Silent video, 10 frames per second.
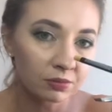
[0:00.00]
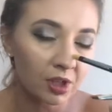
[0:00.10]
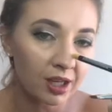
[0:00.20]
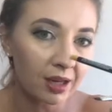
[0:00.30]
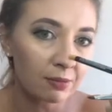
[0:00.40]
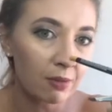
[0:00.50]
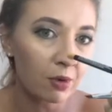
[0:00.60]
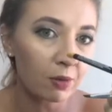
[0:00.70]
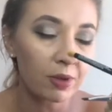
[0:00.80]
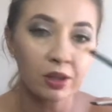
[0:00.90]
I can't
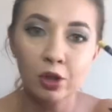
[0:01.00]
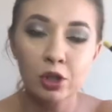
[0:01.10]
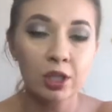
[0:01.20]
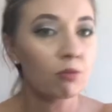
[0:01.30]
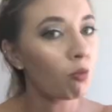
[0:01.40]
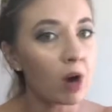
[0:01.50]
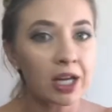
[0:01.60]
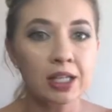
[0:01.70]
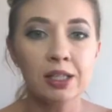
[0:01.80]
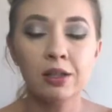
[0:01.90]
remember, but there's like
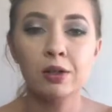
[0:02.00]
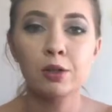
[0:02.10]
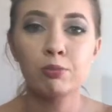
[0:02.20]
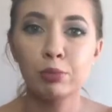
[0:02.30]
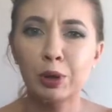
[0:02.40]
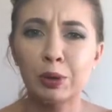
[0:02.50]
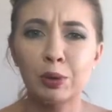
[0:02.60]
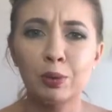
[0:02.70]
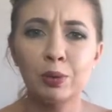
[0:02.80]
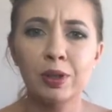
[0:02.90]
white, there's
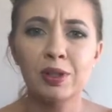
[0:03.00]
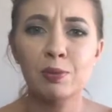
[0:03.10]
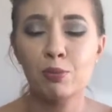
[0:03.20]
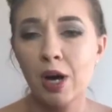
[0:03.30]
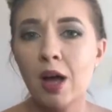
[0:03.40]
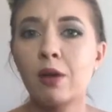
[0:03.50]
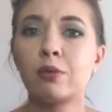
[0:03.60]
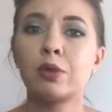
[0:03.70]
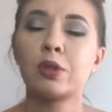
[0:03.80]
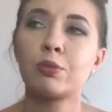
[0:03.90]
blue, there's
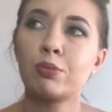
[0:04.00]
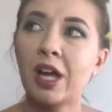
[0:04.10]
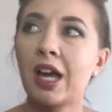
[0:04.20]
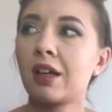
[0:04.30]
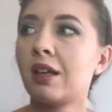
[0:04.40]
brown, there's black,